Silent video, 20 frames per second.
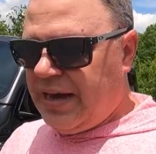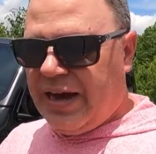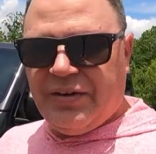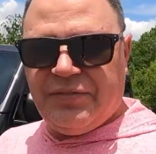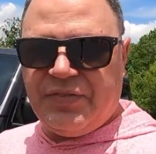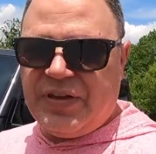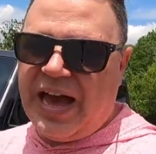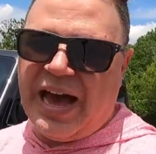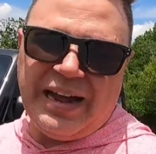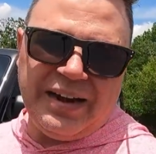
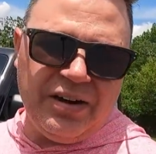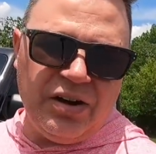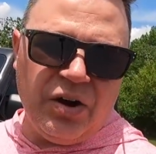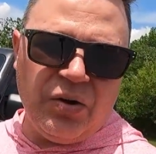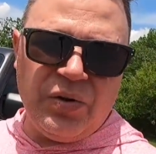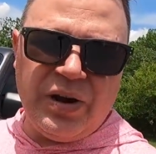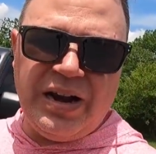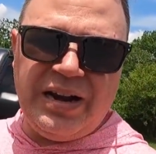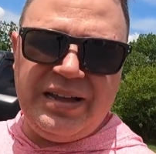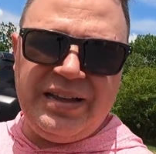I've got it
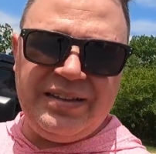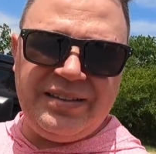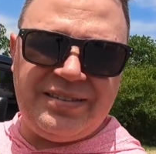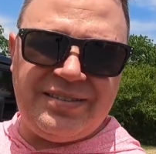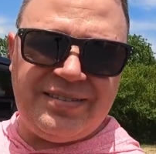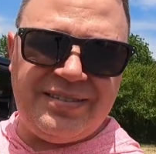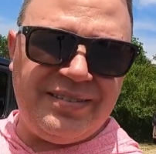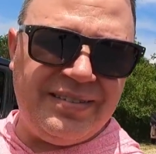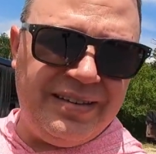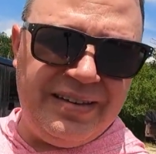already.
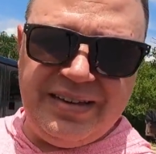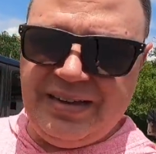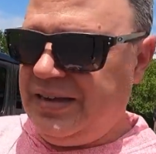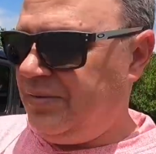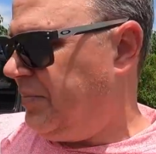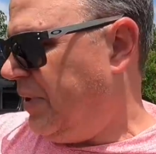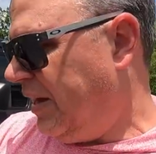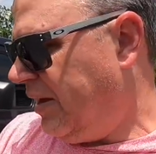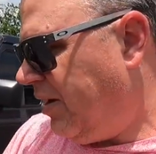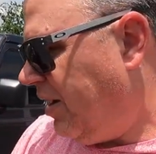It's
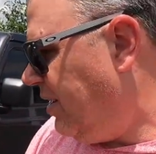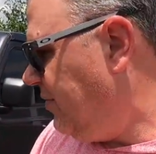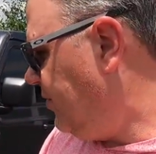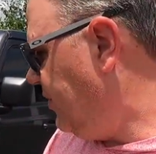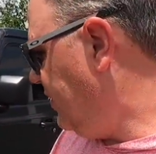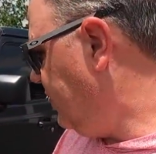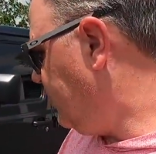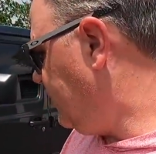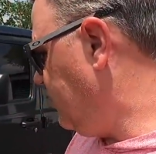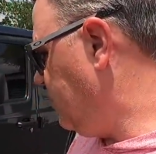in my
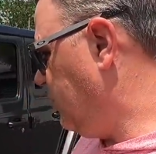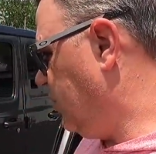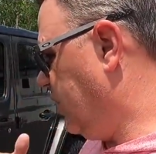office.